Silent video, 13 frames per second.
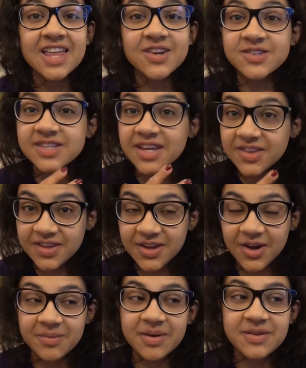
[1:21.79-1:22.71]
there's
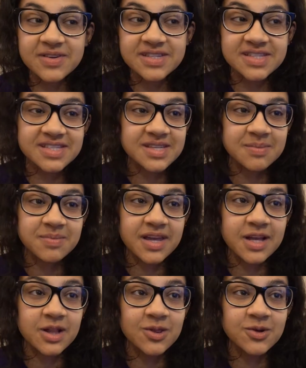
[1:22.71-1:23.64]
nothing on my face except
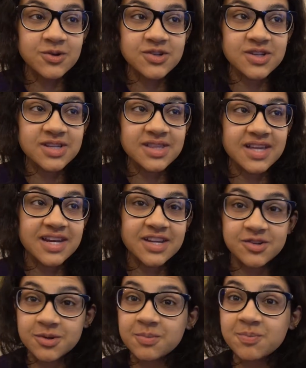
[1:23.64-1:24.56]
like lotion that
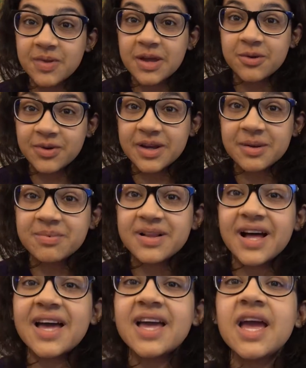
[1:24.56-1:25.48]
I should like
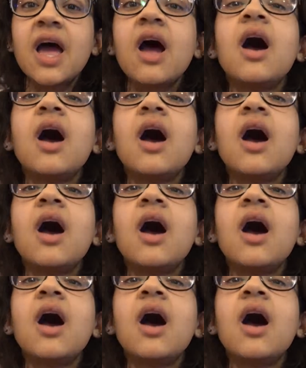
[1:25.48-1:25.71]
reapply,